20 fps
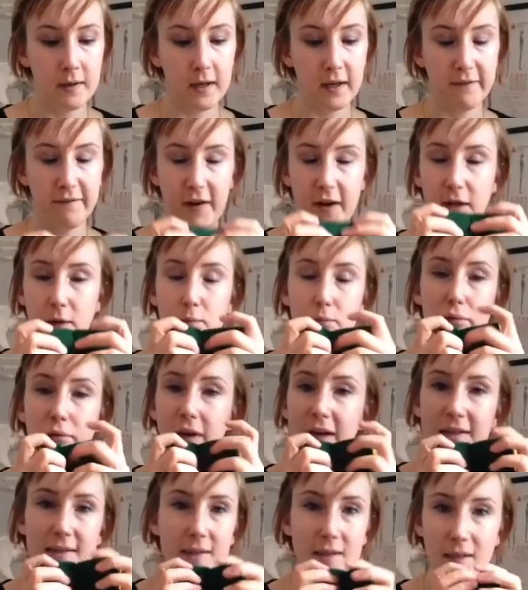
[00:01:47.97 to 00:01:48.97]
If I
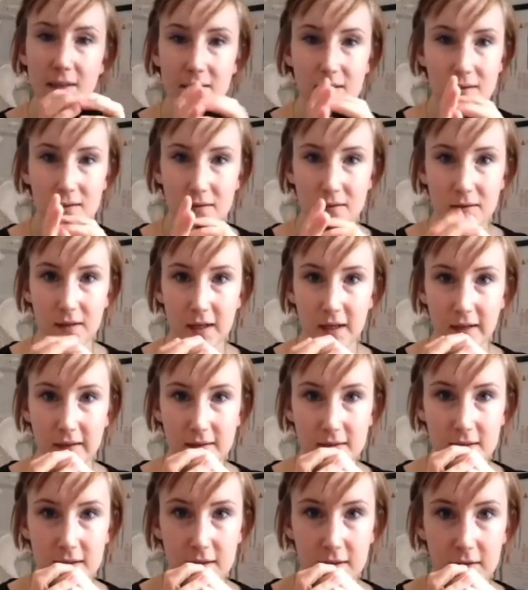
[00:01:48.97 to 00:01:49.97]
compress it,
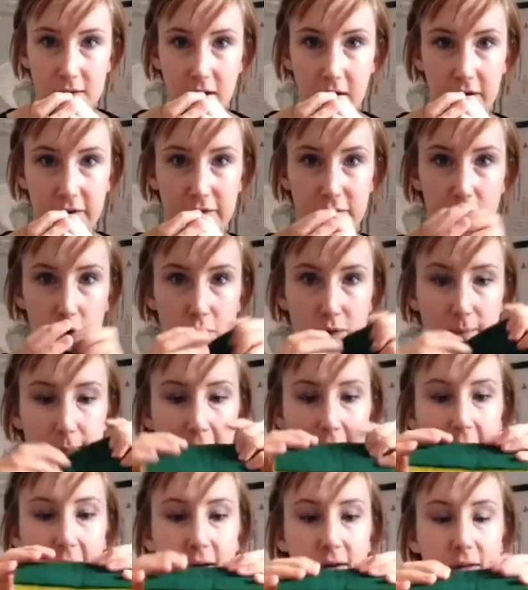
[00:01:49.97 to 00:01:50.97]
it kind of goes
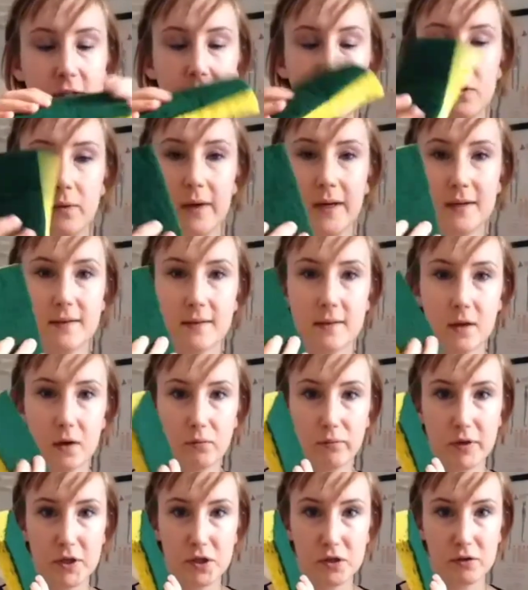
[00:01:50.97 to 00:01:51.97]
back to its
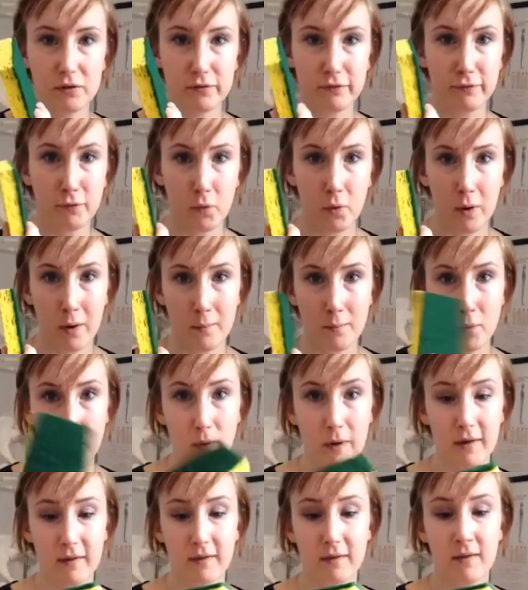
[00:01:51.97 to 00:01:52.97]
original form
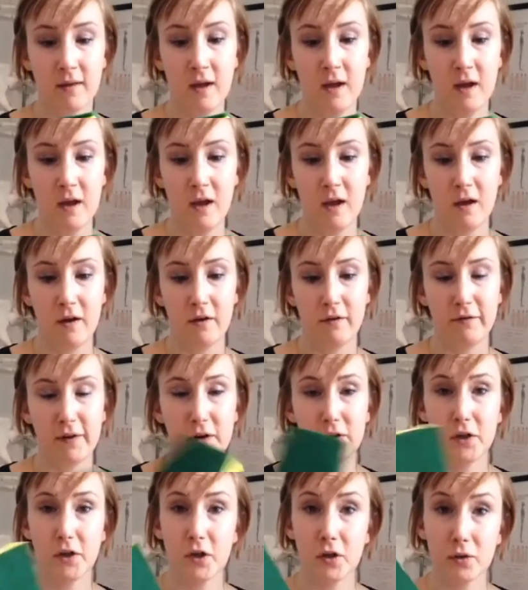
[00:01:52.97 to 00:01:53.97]
with
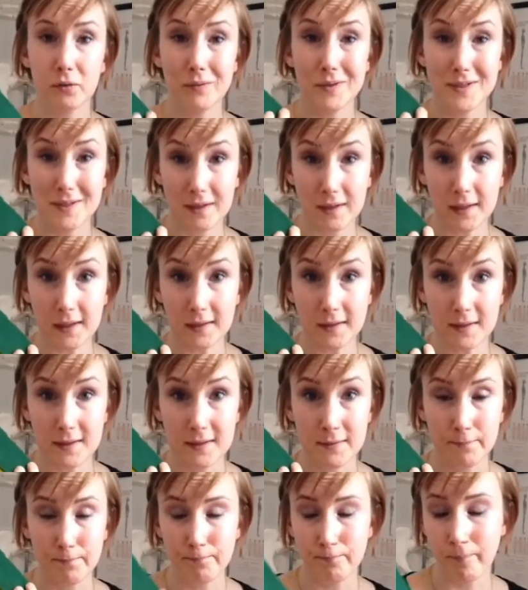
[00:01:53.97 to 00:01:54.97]
fairly good
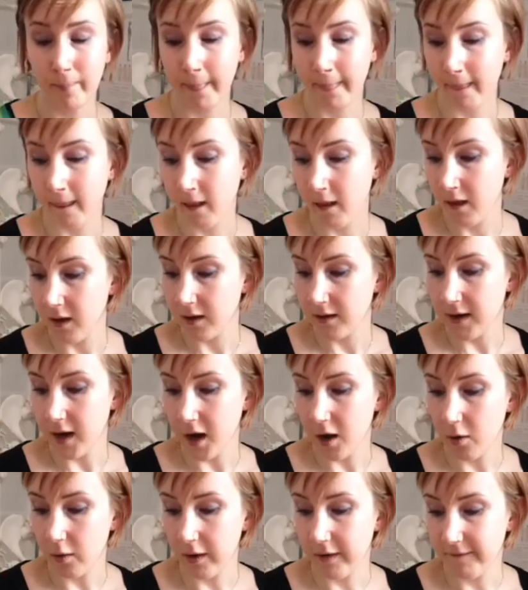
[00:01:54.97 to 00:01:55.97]
resilience.
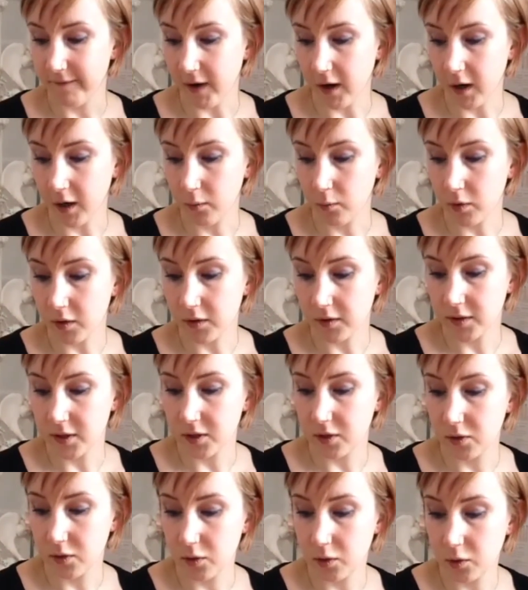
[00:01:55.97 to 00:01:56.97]
Now, if I were
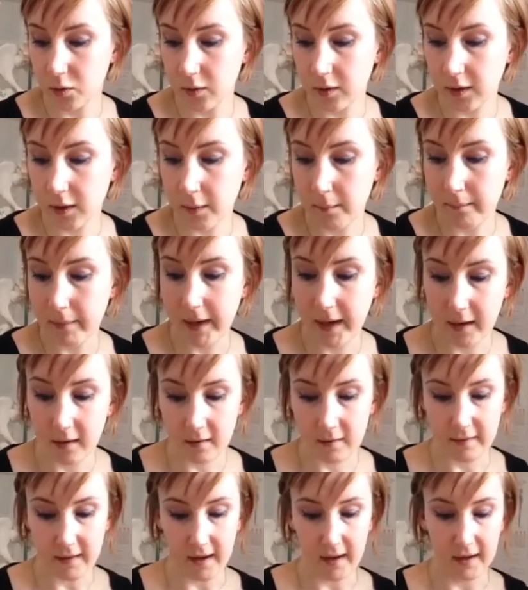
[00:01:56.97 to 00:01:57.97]
to
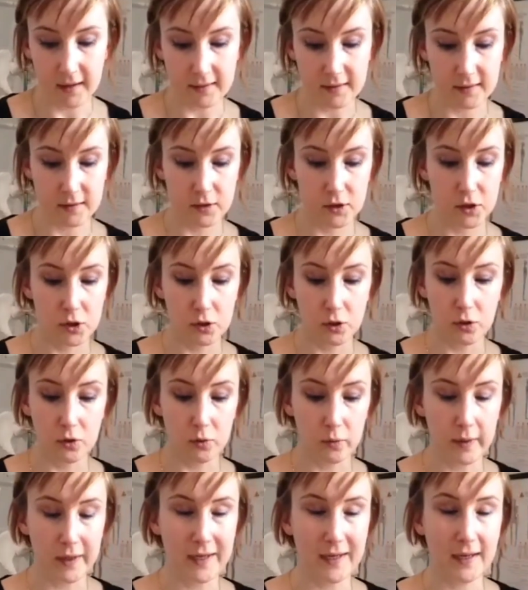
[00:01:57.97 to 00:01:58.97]
compare that
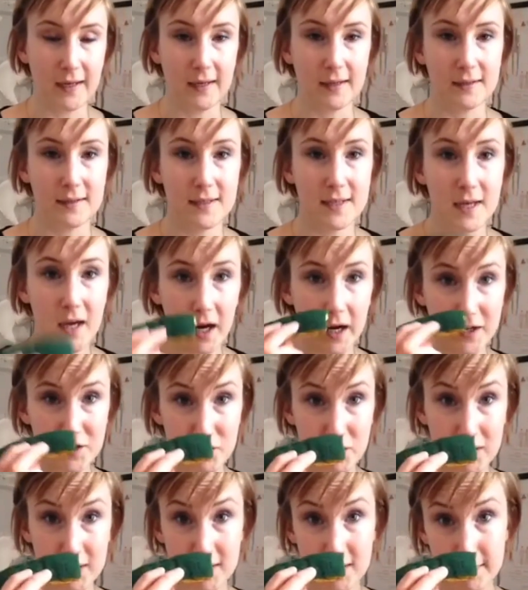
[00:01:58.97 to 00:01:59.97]
to a
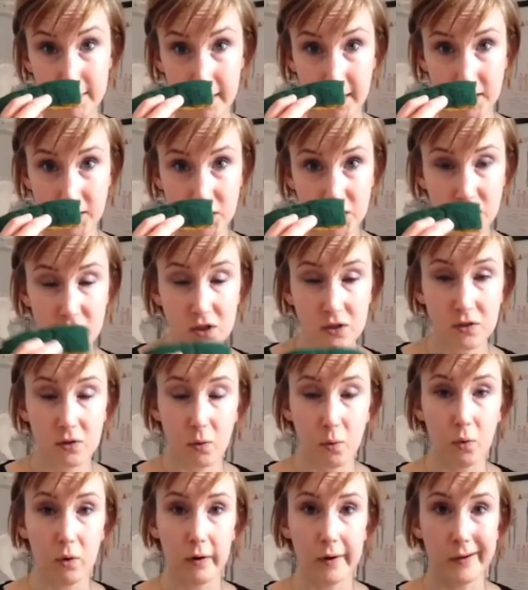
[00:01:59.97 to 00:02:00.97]
dehydrated sponge,
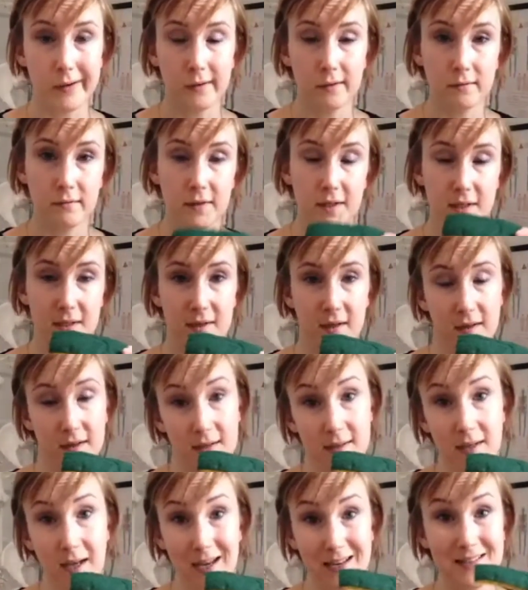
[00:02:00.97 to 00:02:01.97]
or in
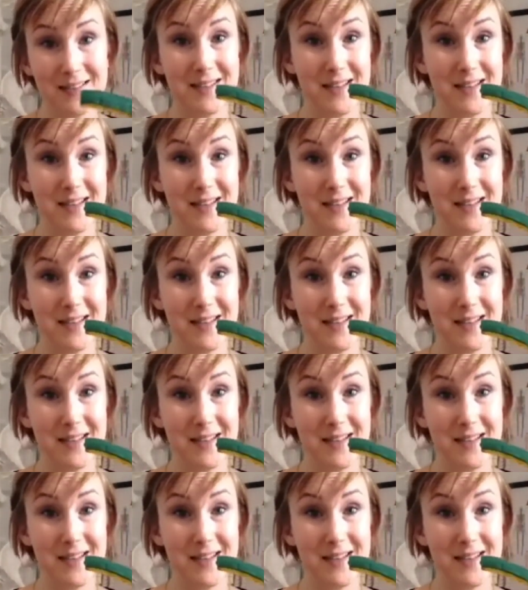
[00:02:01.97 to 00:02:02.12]
this case,